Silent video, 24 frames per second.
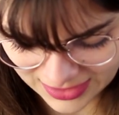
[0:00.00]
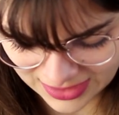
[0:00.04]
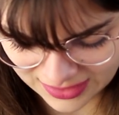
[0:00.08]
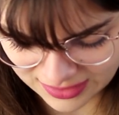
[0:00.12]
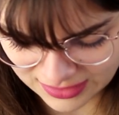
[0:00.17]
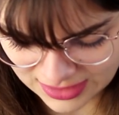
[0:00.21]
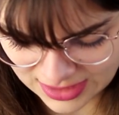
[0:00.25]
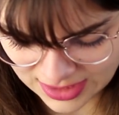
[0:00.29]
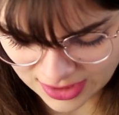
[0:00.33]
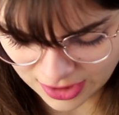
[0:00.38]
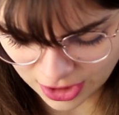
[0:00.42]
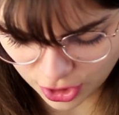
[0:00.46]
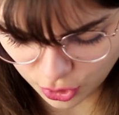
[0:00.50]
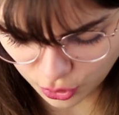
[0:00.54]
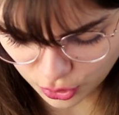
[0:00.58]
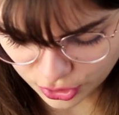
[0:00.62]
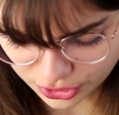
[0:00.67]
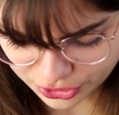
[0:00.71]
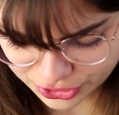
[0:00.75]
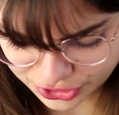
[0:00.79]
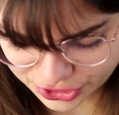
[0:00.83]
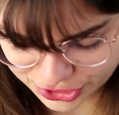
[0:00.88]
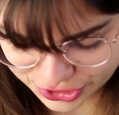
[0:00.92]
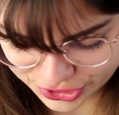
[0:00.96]
Then I
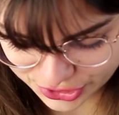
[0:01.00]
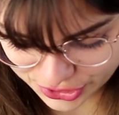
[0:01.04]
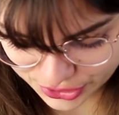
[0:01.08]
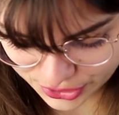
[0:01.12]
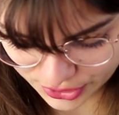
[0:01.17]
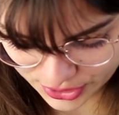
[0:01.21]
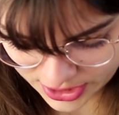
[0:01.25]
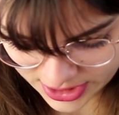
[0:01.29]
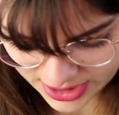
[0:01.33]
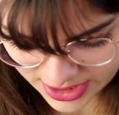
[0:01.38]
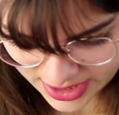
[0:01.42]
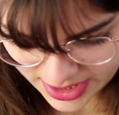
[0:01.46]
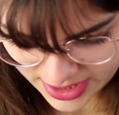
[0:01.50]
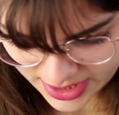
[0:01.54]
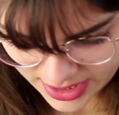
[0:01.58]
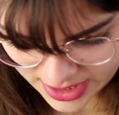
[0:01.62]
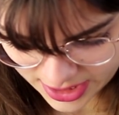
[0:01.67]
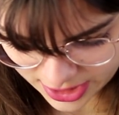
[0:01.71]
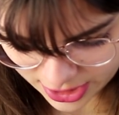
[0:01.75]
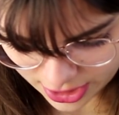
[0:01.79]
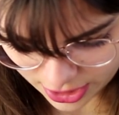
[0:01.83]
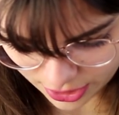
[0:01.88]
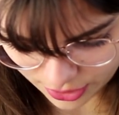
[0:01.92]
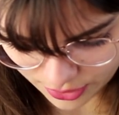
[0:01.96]
will do,
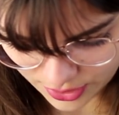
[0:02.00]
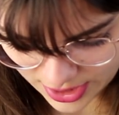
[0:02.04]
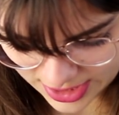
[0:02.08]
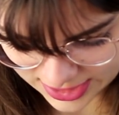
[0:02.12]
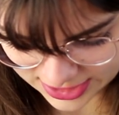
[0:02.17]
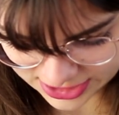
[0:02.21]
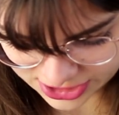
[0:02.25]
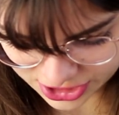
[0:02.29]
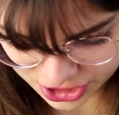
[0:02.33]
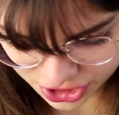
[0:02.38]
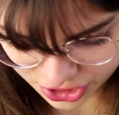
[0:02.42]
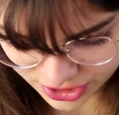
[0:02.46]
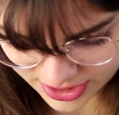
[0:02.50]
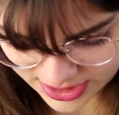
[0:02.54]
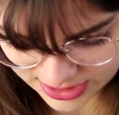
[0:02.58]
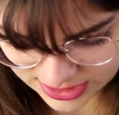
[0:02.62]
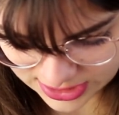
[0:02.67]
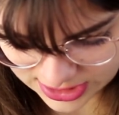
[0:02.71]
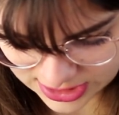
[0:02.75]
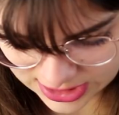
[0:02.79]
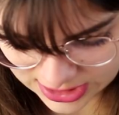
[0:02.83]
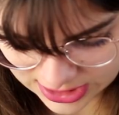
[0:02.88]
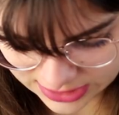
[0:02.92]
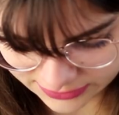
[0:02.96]
you know, any
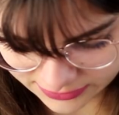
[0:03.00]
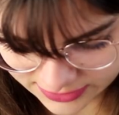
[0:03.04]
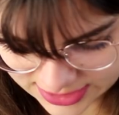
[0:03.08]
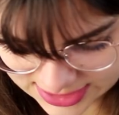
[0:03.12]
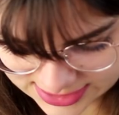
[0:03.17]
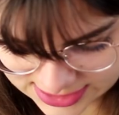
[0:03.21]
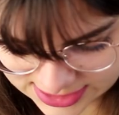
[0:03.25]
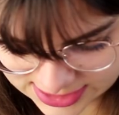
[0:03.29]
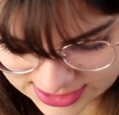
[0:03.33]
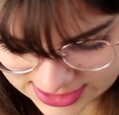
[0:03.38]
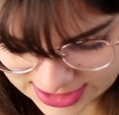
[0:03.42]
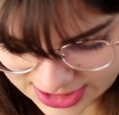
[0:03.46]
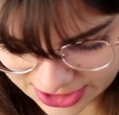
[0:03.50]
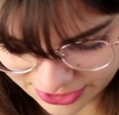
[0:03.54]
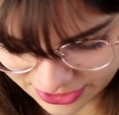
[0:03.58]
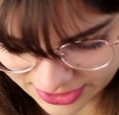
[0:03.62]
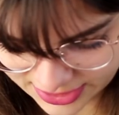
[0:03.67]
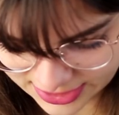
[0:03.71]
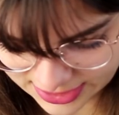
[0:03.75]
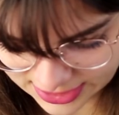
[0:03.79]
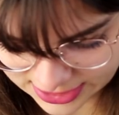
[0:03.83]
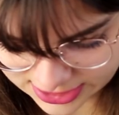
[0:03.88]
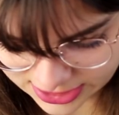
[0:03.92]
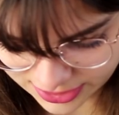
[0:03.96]
straightening if
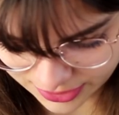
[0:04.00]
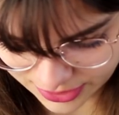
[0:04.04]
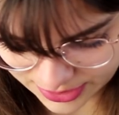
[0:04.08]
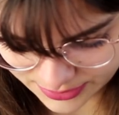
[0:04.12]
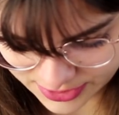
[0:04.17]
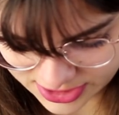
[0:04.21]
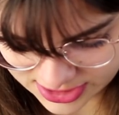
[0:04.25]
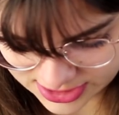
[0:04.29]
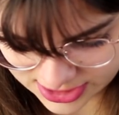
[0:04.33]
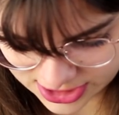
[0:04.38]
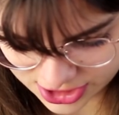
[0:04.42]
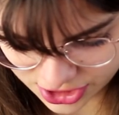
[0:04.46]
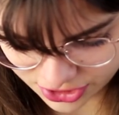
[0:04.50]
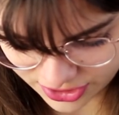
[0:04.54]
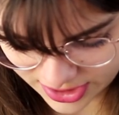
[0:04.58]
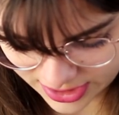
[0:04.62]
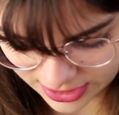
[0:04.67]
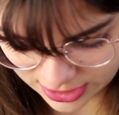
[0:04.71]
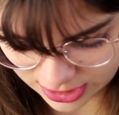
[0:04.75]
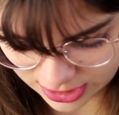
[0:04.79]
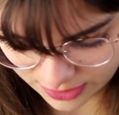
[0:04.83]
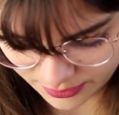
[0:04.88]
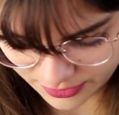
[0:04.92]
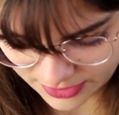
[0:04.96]
necessary. So let me just
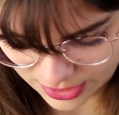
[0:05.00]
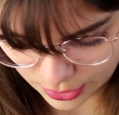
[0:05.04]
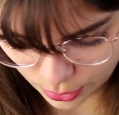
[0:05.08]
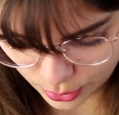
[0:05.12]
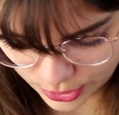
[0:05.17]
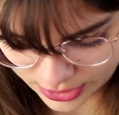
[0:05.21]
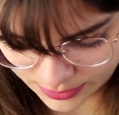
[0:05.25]
straighten up that